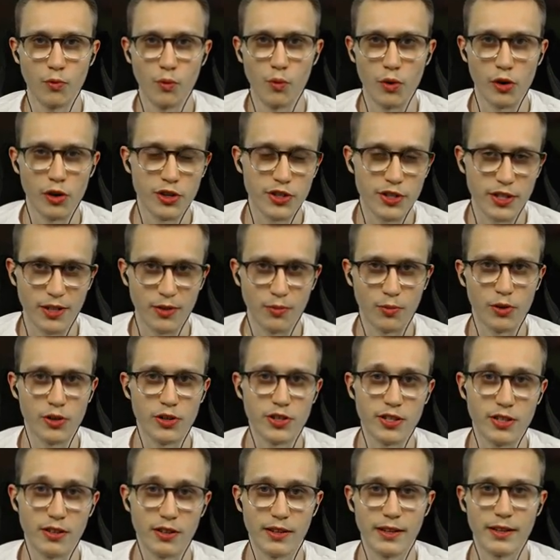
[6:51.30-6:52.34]
worse and
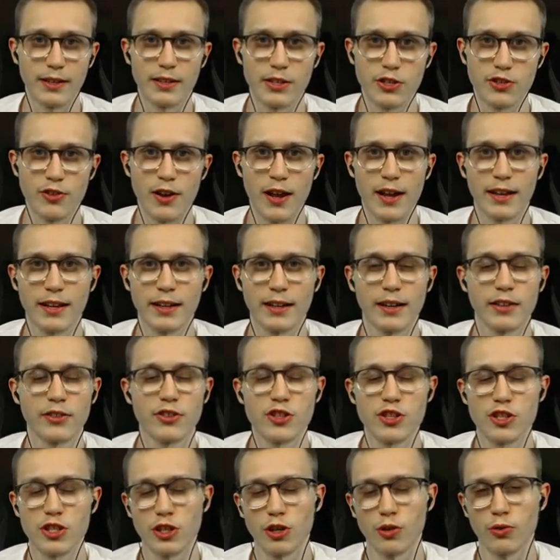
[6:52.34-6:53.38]
worse he'll get at tracking, and
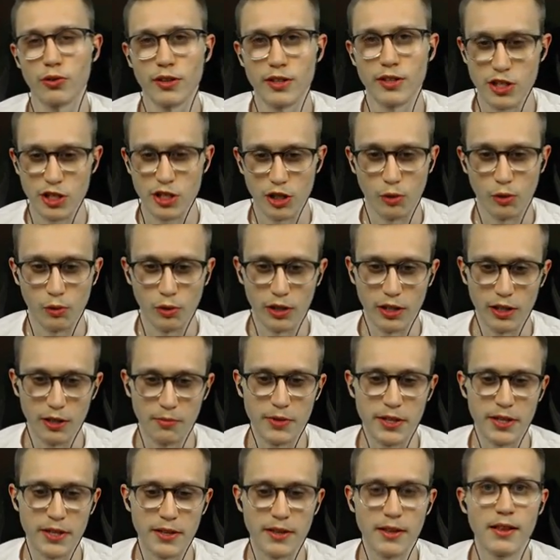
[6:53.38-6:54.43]
the slower and slower he'll
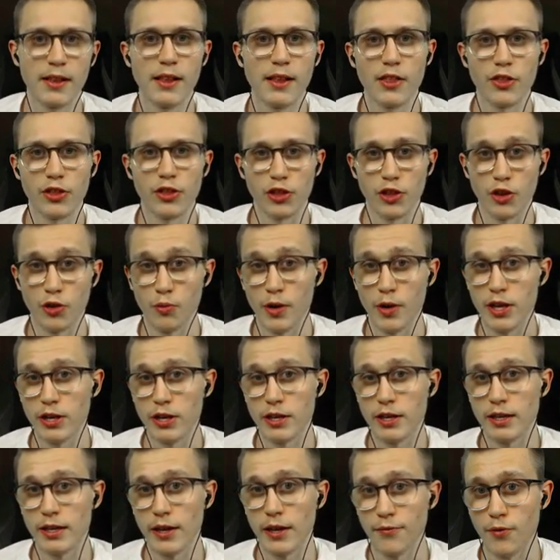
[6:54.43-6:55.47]
be. The way
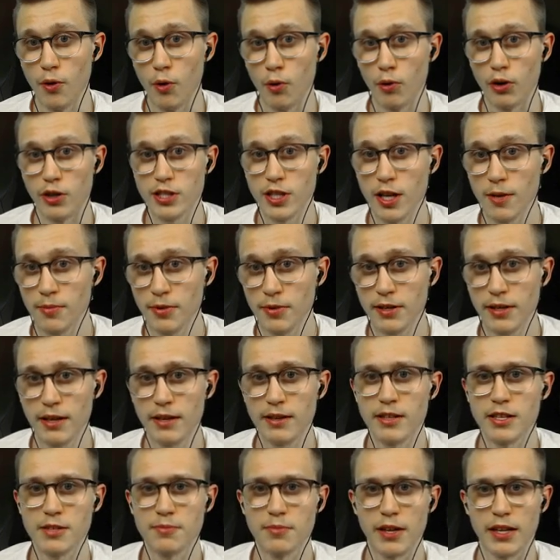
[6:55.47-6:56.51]
you can get focus up
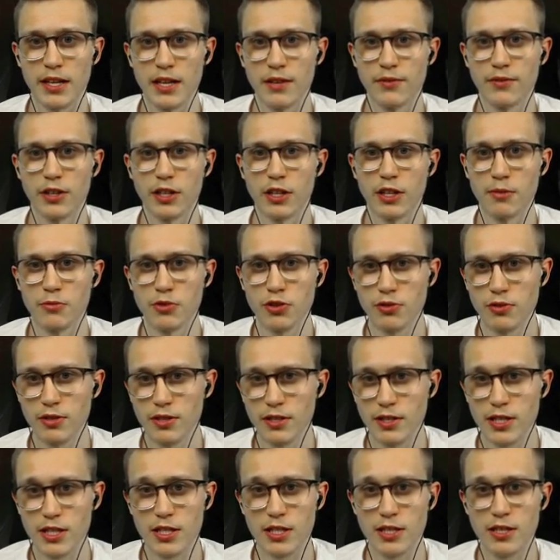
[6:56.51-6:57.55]
again is by giving him
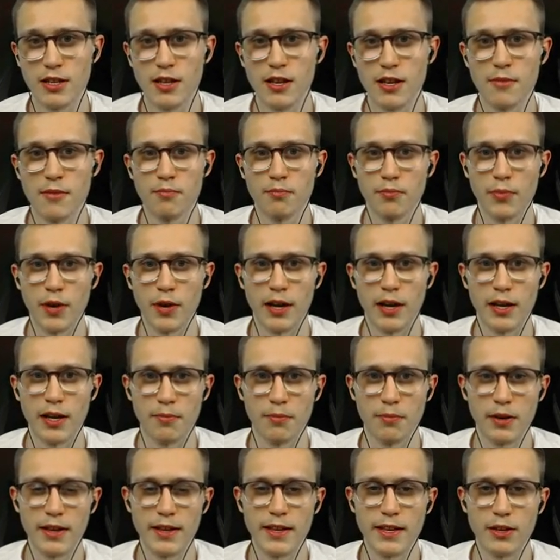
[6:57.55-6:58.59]
treats,
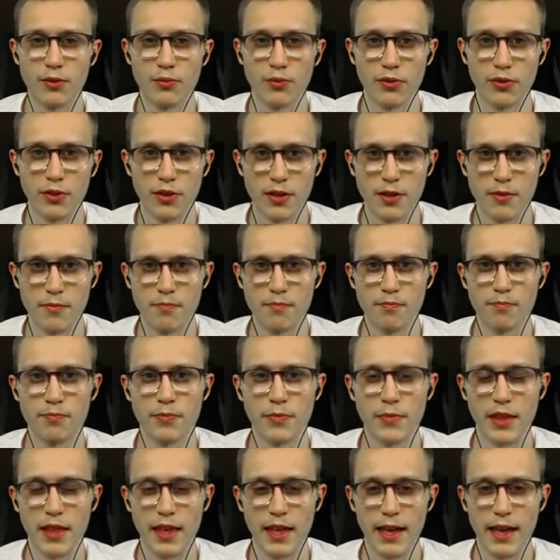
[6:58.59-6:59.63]
by playing with him,
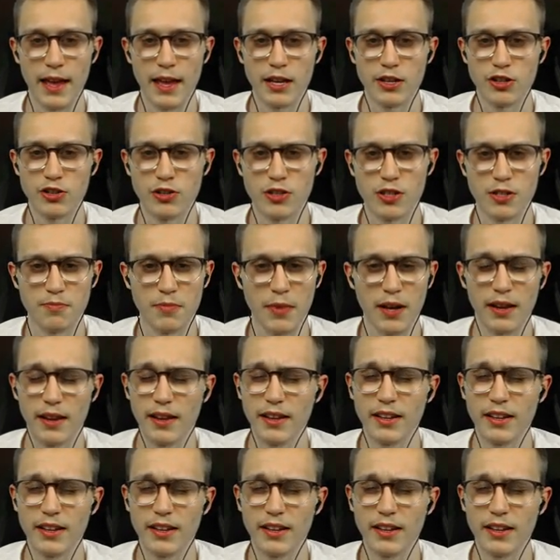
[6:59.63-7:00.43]
and just by